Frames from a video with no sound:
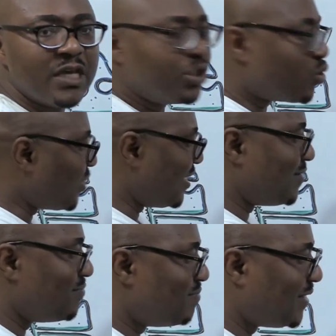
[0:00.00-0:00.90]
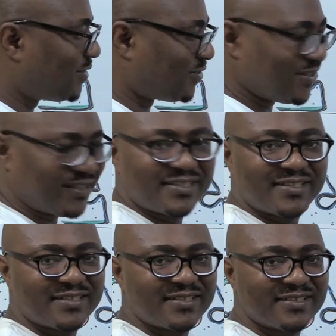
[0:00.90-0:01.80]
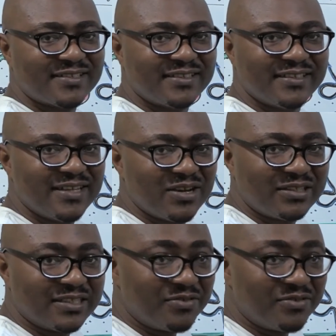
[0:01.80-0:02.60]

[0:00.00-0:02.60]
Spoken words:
So in the matrix, the